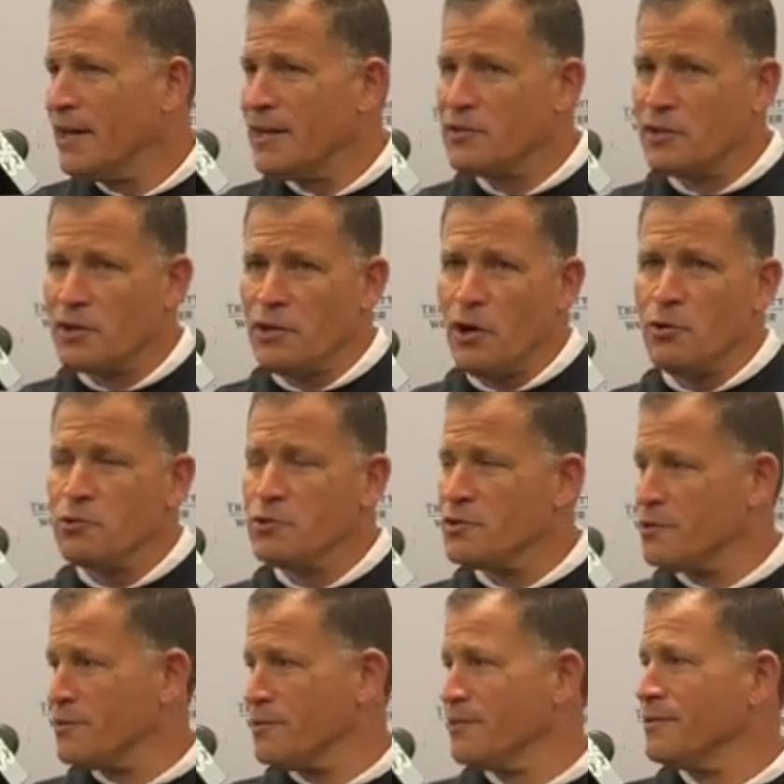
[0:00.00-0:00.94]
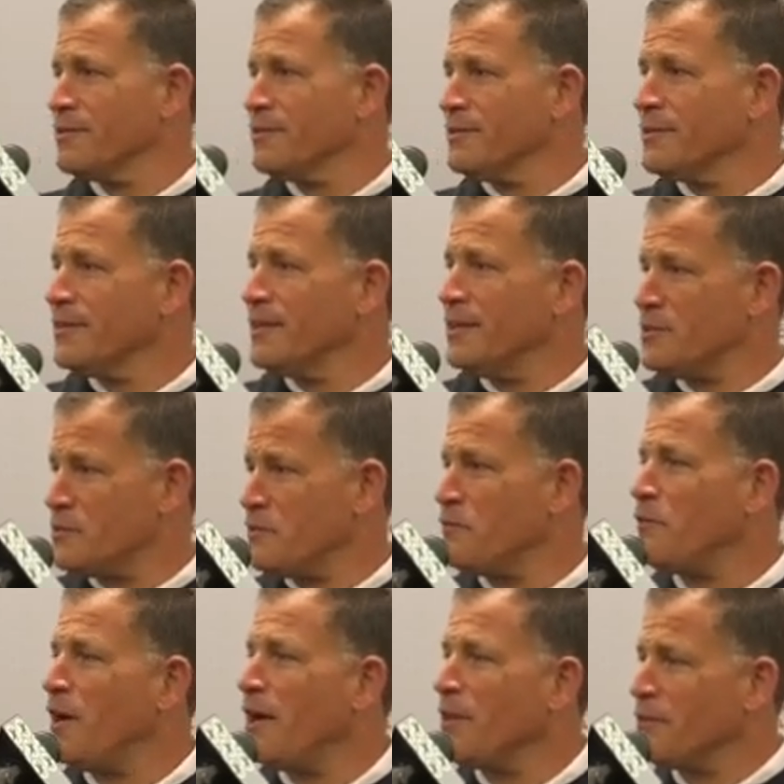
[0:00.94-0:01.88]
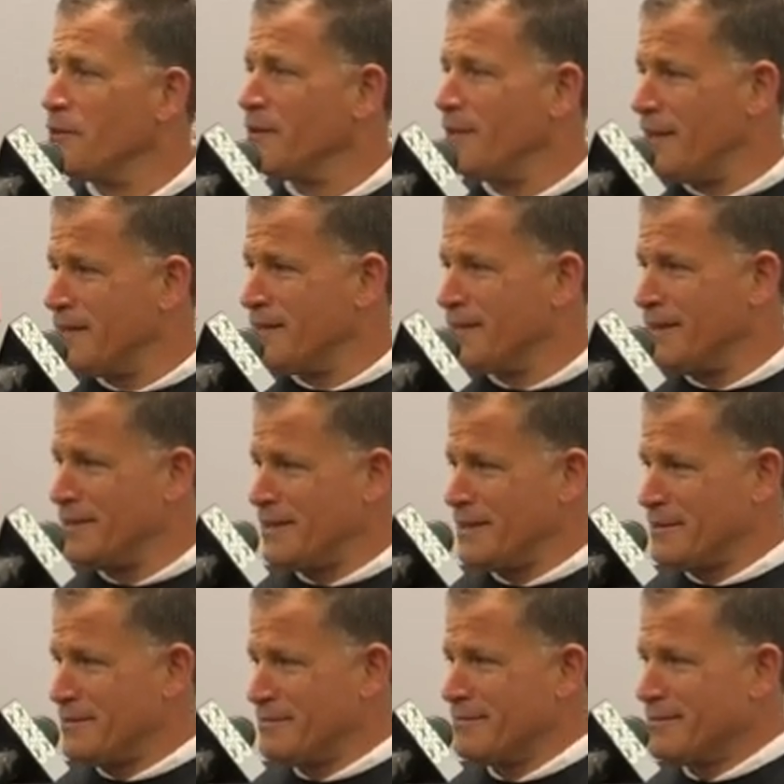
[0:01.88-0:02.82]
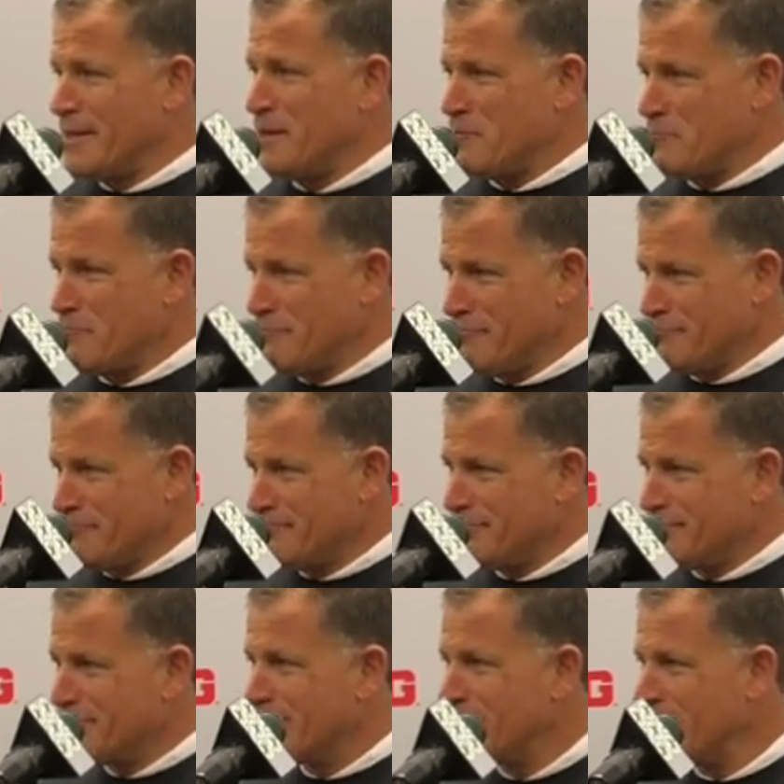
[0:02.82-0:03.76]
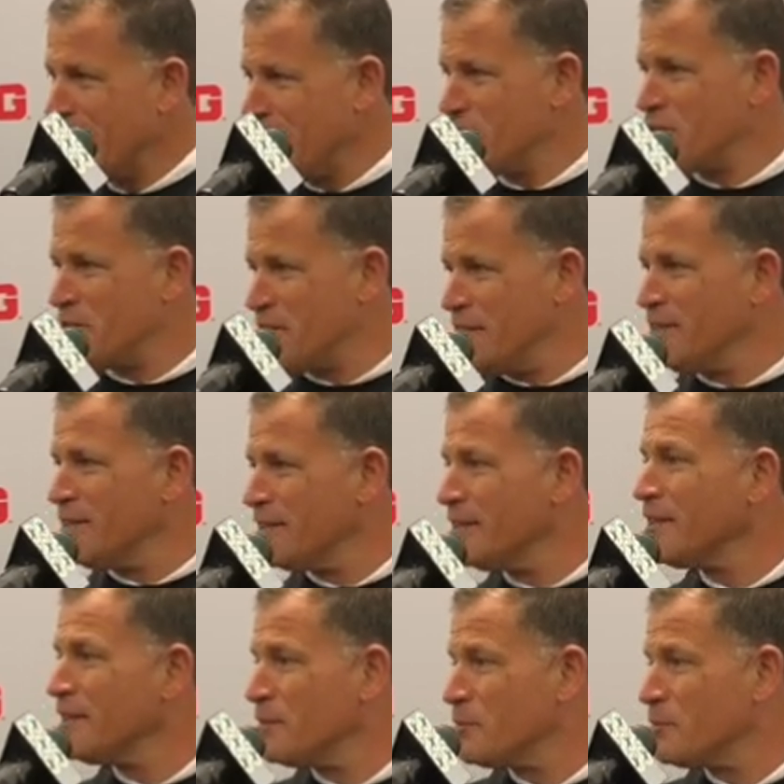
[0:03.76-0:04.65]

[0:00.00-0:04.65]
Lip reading: as a coach and as a father. I kind of am hesitant